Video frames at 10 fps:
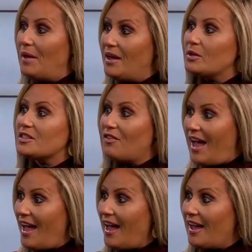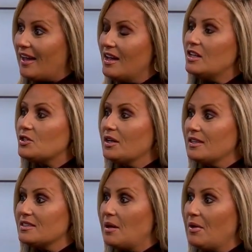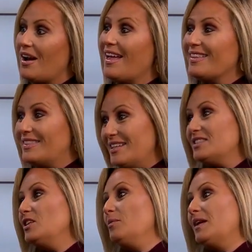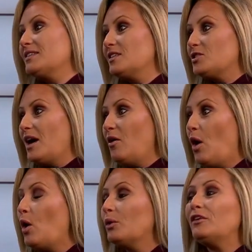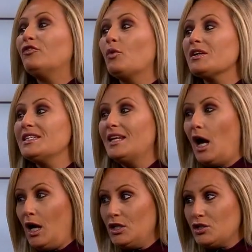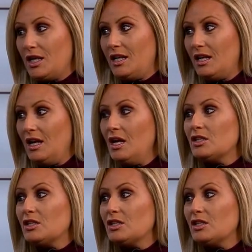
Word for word: bales of hay during the summer. This year, because of the drought, only 1,400. Wow.